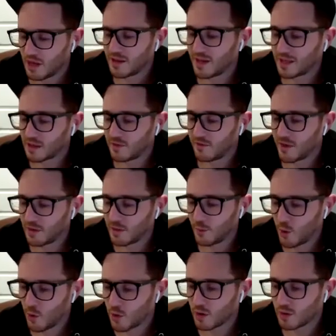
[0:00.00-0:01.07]
think that's like a very
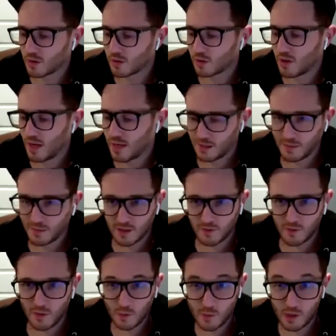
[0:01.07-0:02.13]
important element
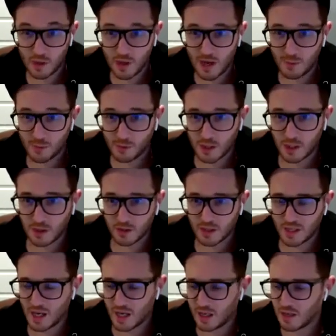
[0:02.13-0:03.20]
of what we accomplished here
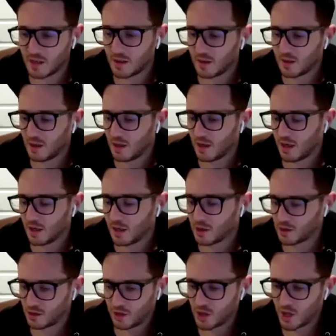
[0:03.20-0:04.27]
today.
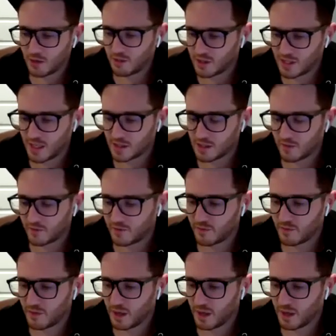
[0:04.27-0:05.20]
Just a general sense of